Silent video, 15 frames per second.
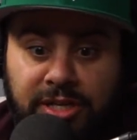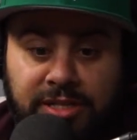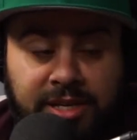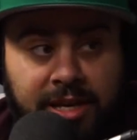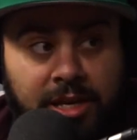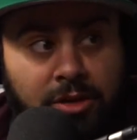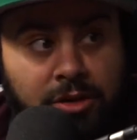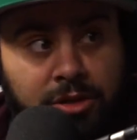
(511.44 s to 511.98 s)
There's
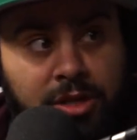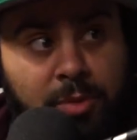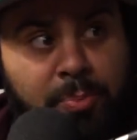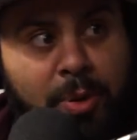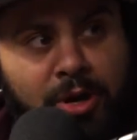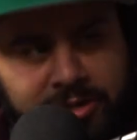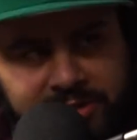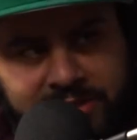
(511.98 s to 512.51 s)
a good chance I
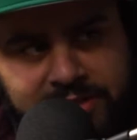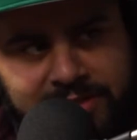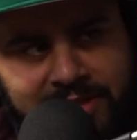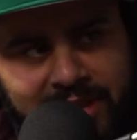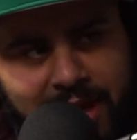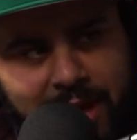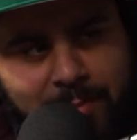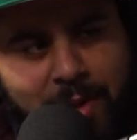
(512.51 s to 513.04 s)
could hurt the
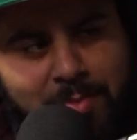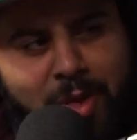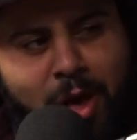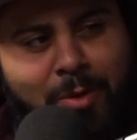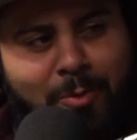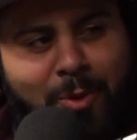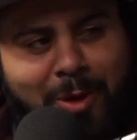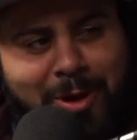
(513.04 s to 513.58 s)
person,
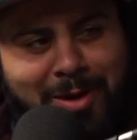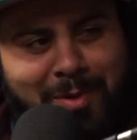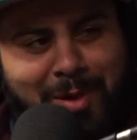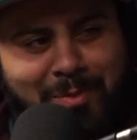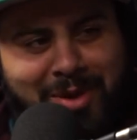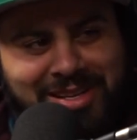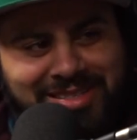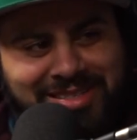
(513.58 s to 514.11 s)
Sam. I'm
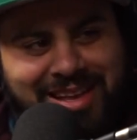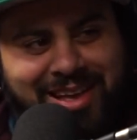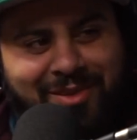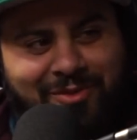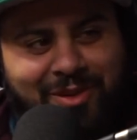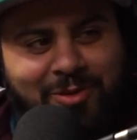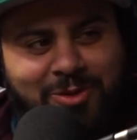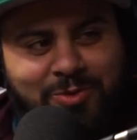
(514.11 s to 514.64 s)
not worried about
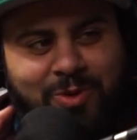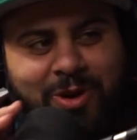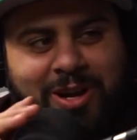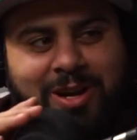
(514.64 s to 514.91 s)
myself.